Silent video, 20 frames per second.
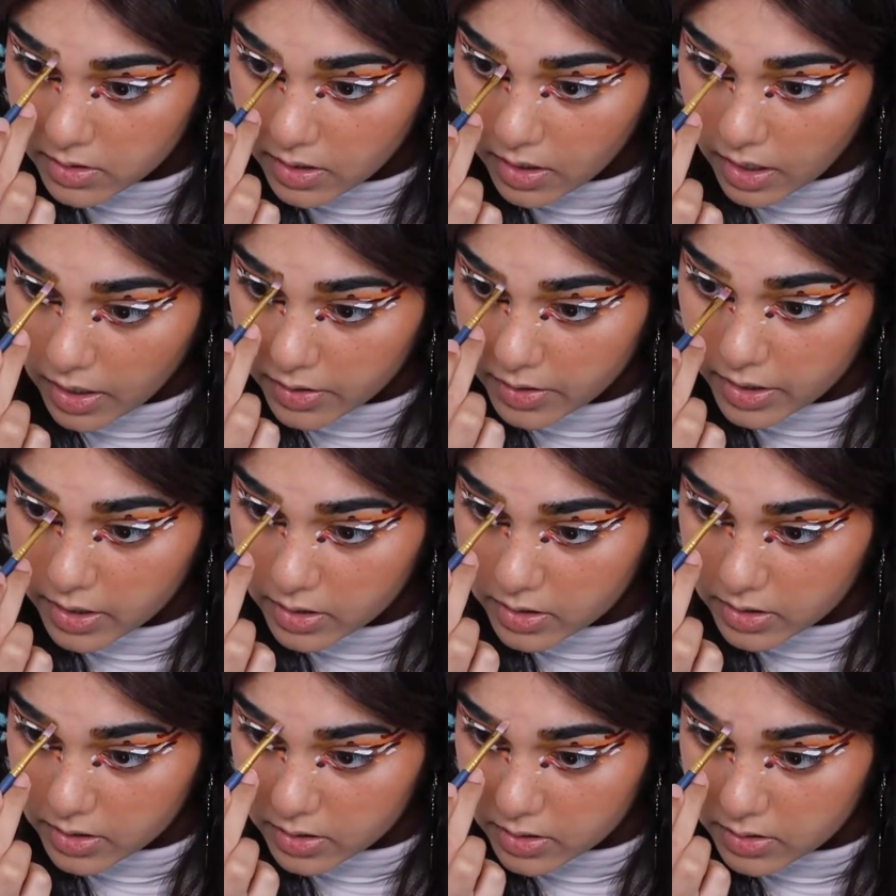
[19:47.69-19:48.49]

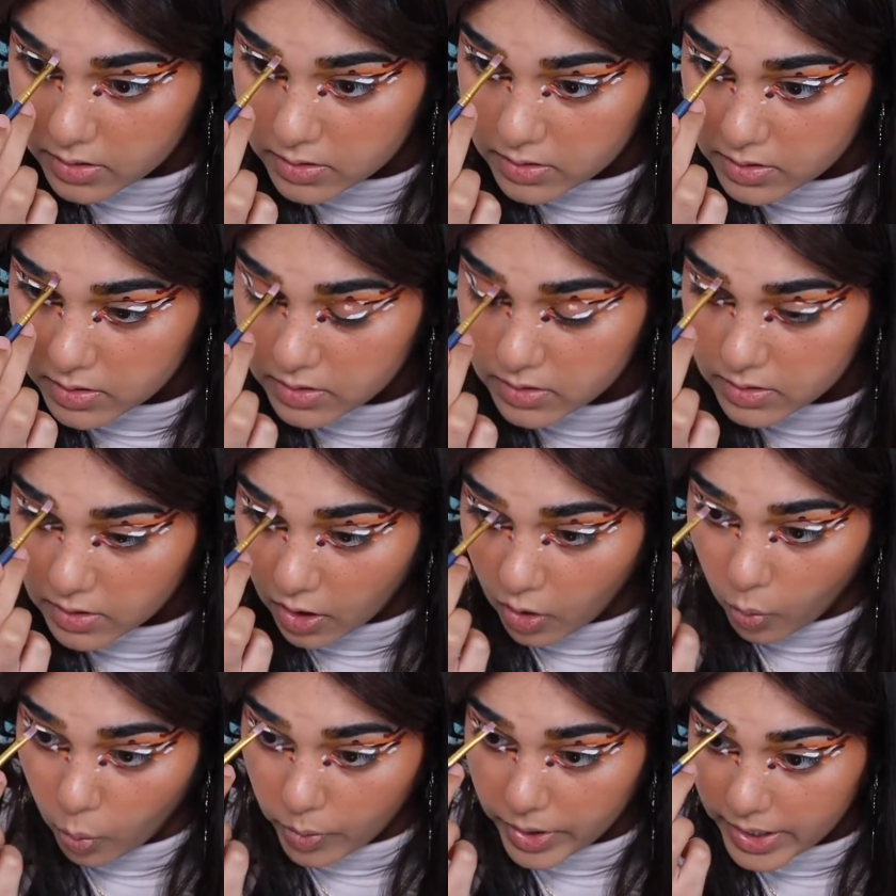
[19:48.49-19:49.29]
eyeliner,
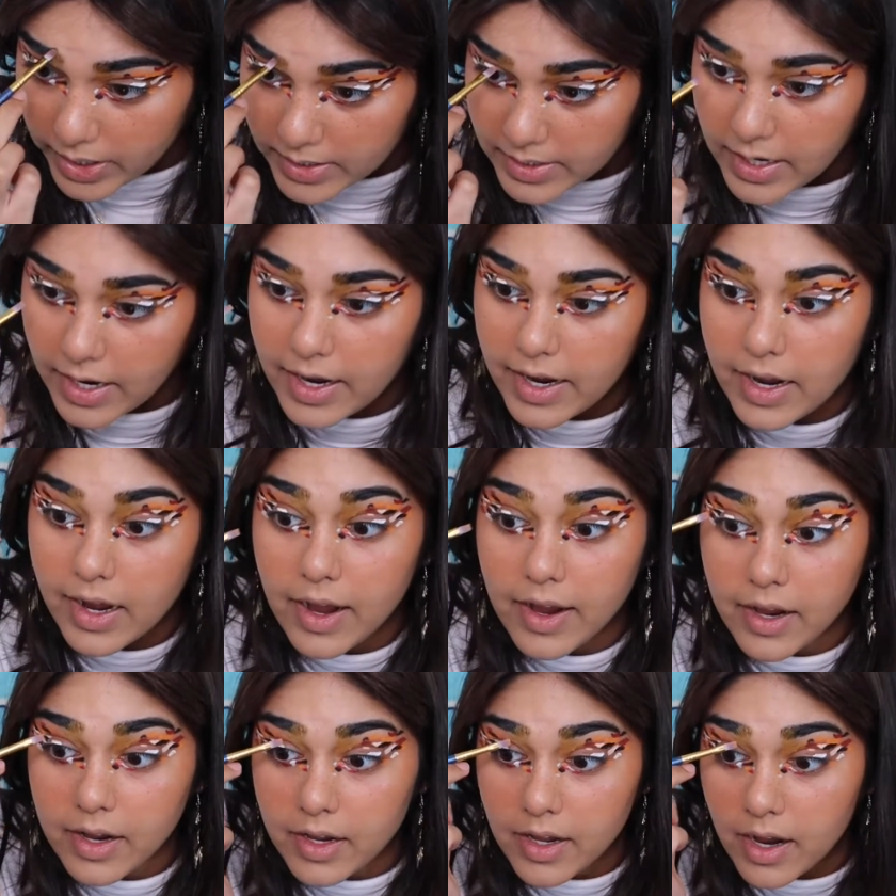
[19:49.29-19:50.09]
a winged
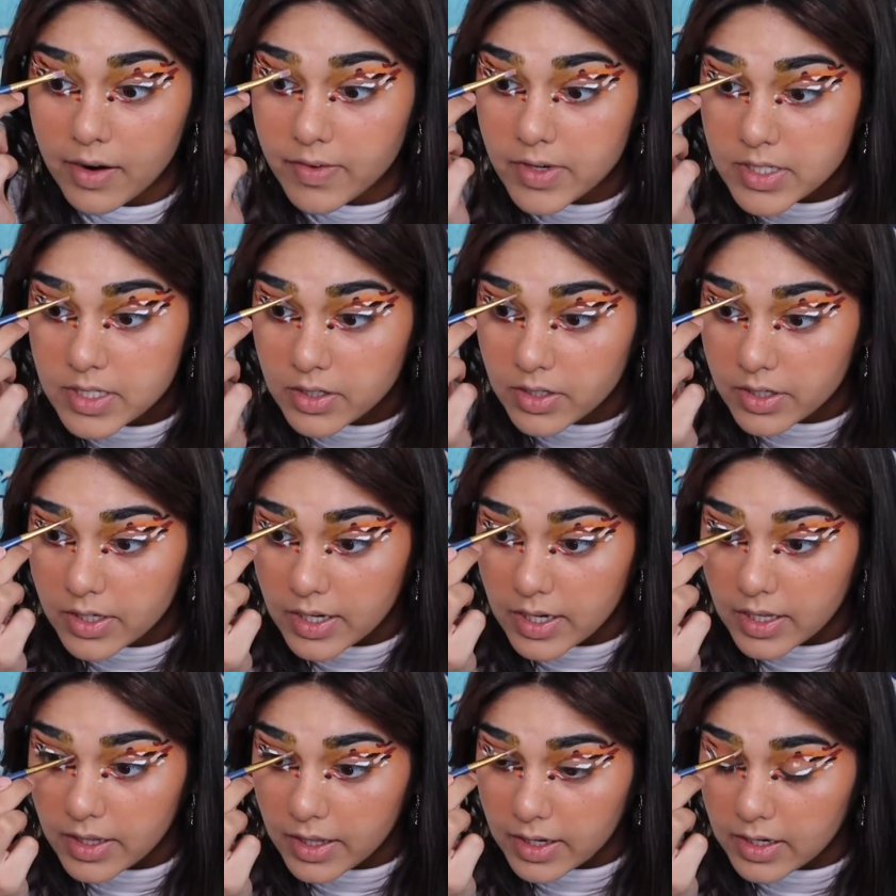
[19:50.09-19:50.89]
eye every single
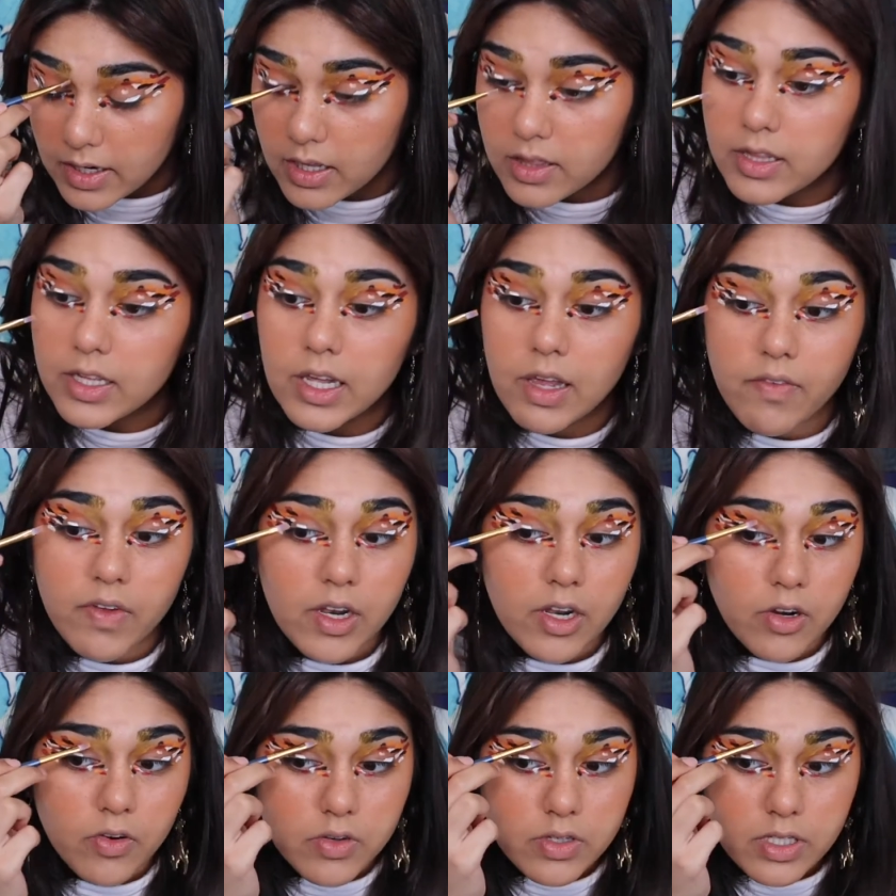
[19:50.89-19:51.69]
day, like nothing even
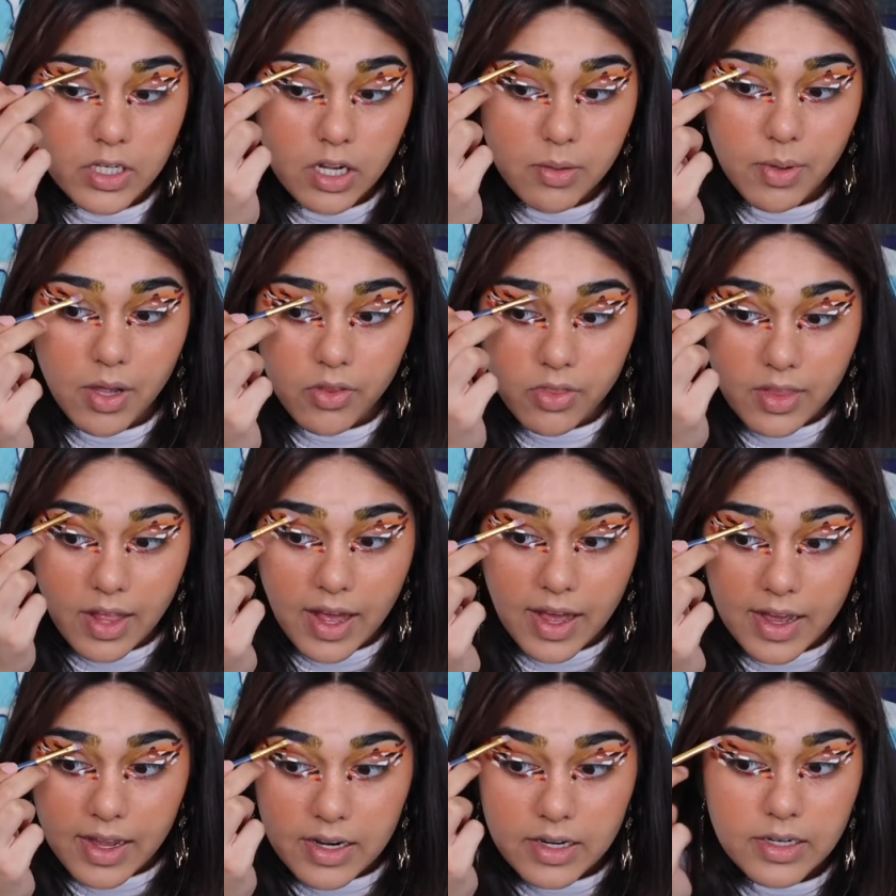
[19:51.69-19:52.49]
interesting about
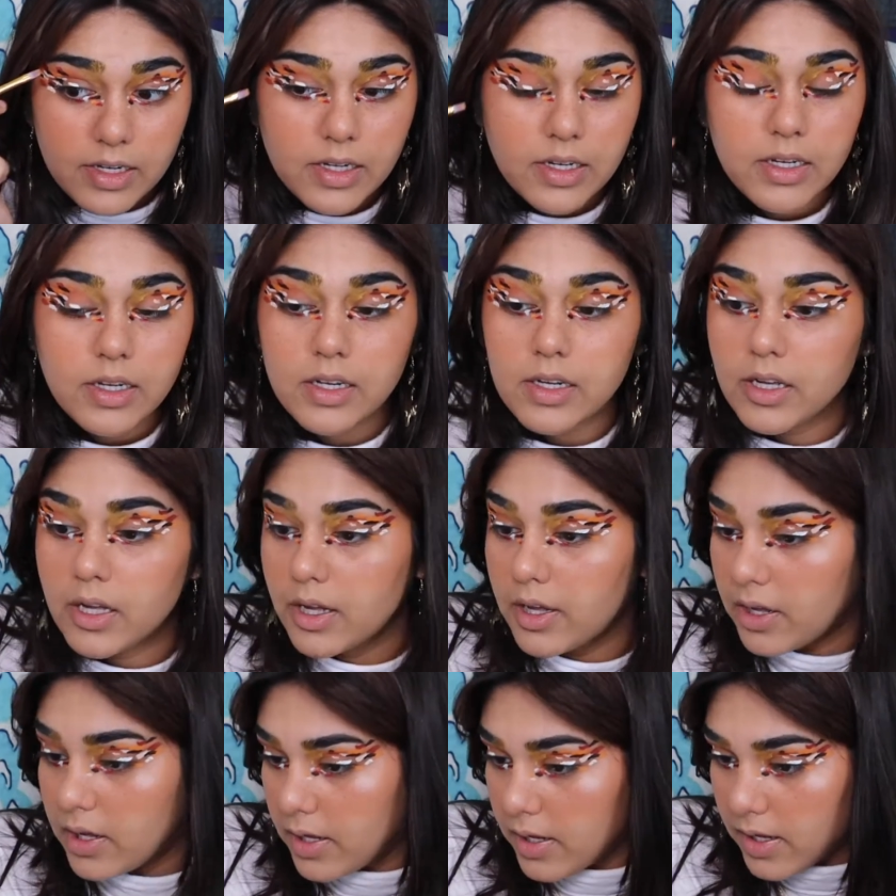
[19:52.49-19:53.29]
that.
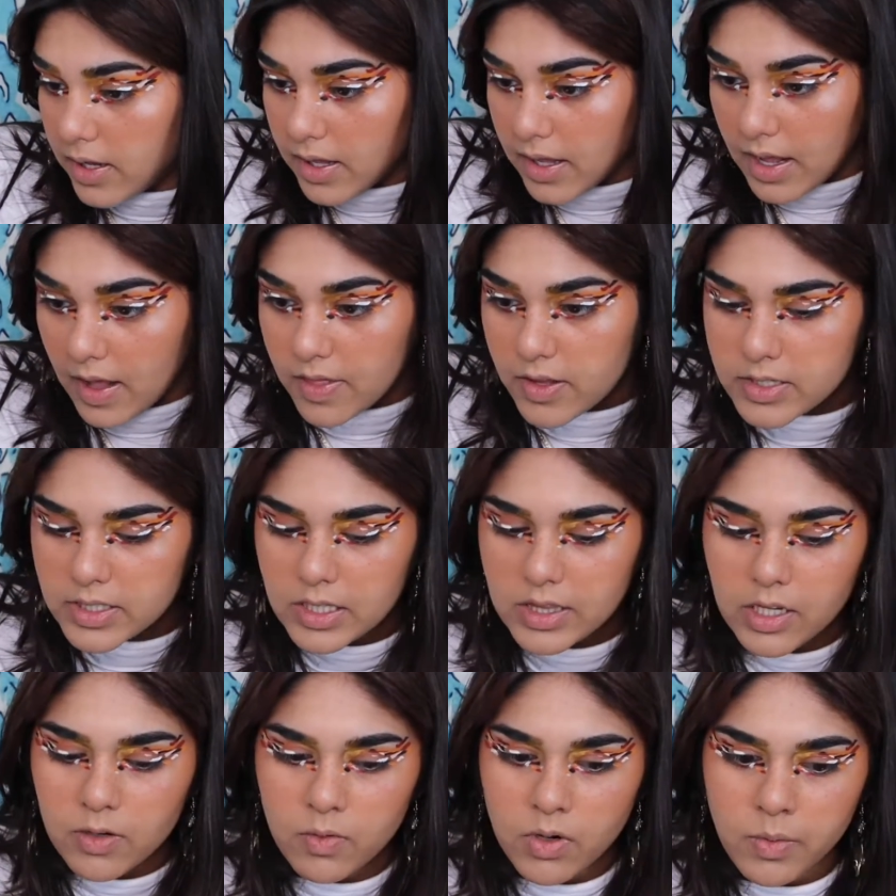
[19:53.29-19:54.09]
And there's
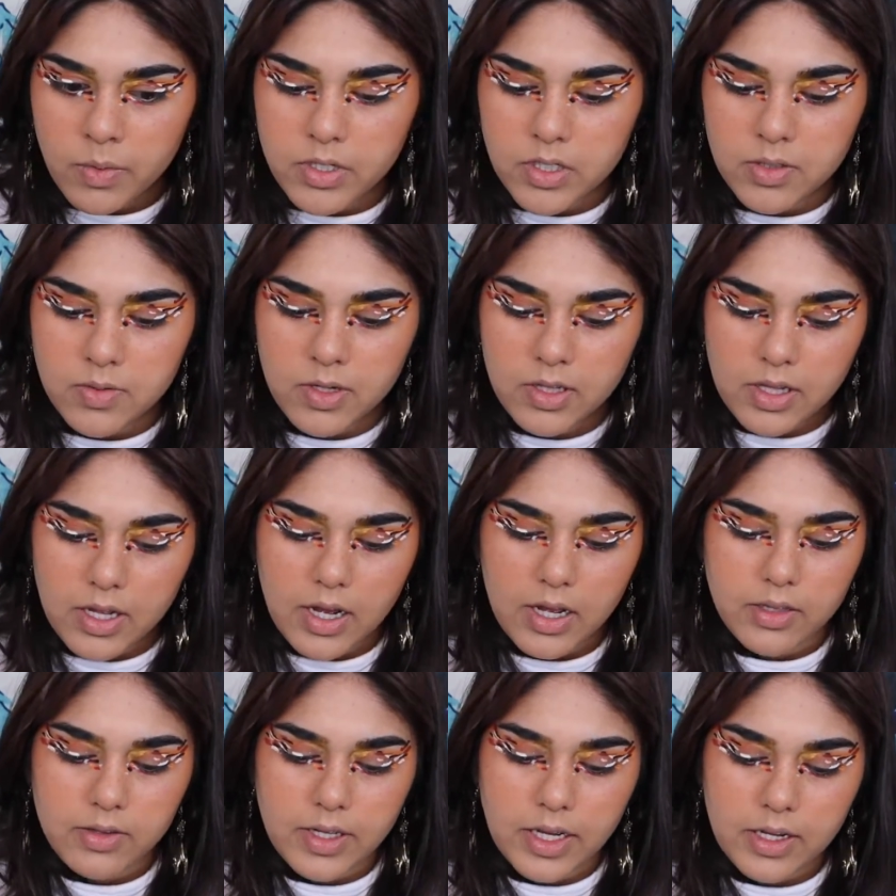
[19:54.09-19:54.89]
nothing wrong with doing
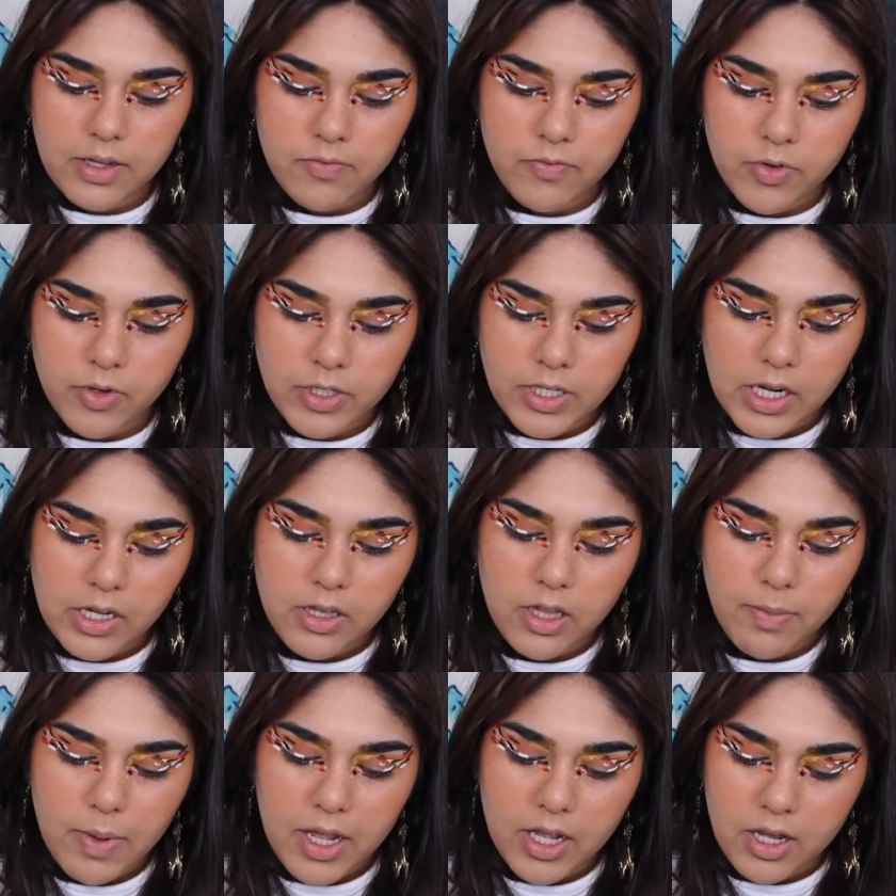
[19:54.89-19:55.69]
that. Like for
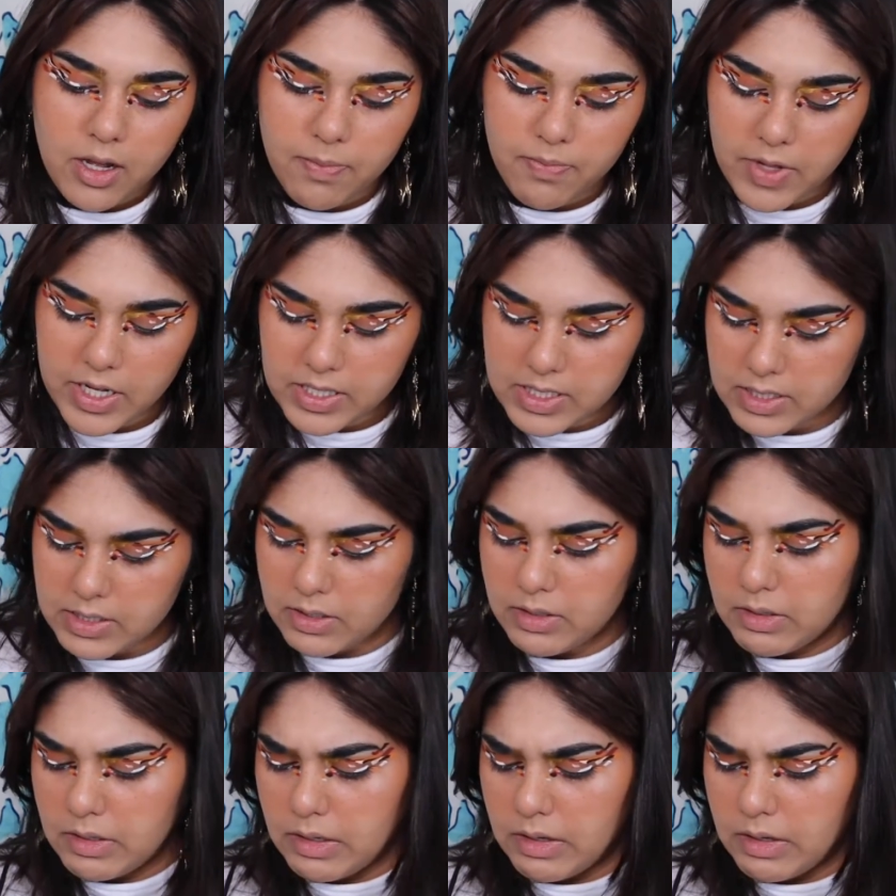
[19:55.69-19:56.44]
daily makeup, that's